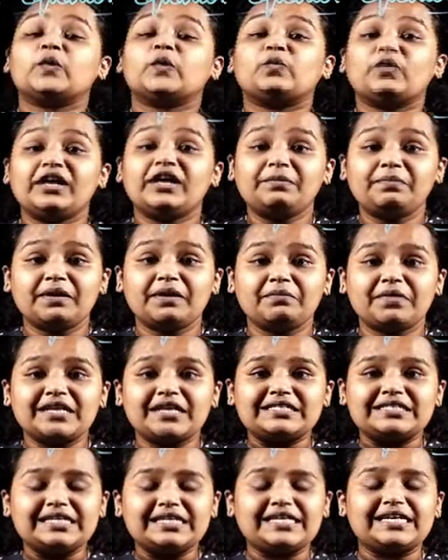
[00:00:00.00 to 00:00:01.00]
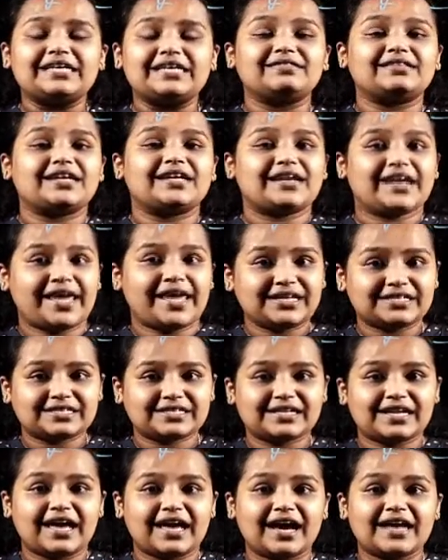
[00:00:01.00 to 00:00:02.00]
We'll be meeting in the
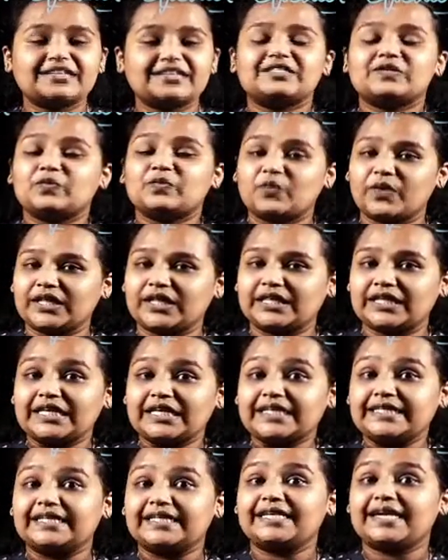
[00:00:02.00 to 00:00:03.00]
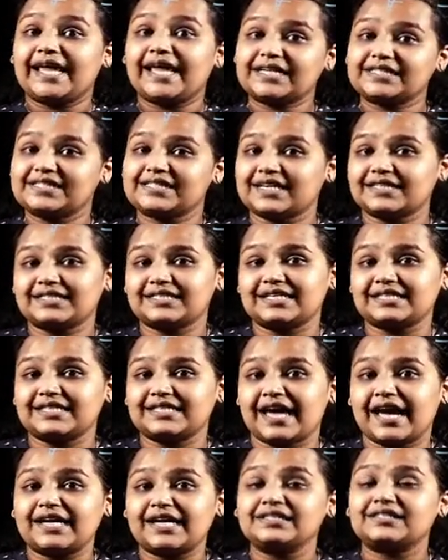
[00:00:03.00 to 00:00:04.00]
next class with the next
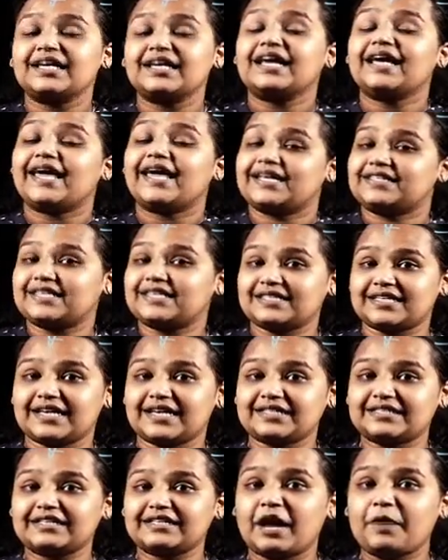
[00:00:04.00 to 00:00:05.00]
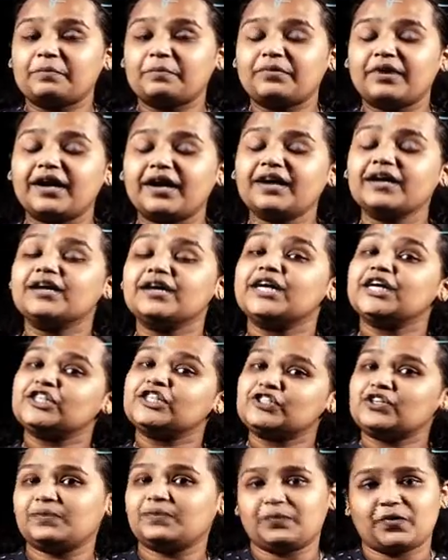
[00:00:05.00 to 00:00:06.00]
exercise number
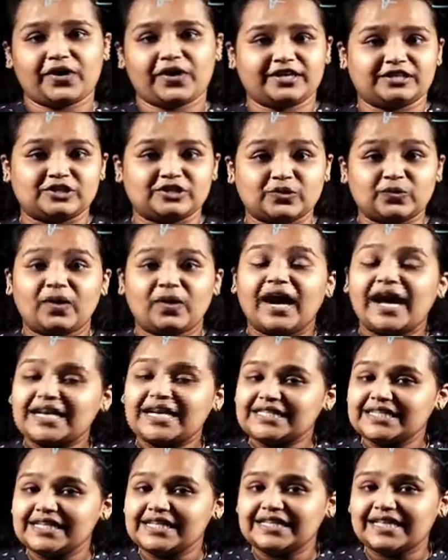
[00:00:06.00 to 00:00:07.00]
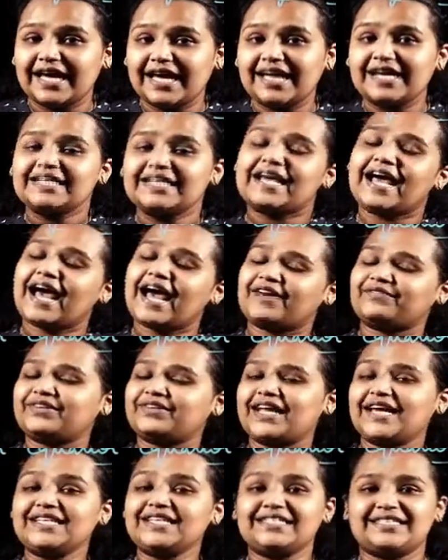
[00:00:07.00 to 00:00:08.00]
2.2. Until then, have
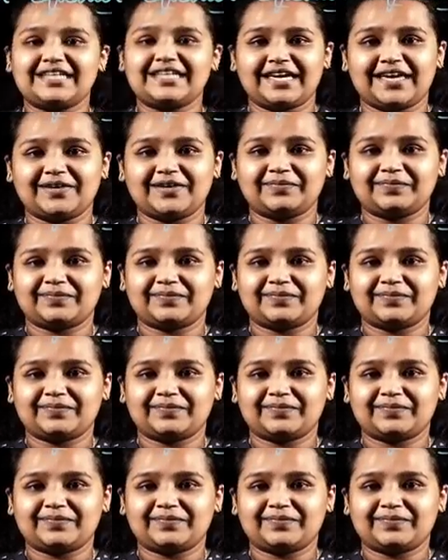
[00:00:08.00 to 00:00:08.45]
a nice day.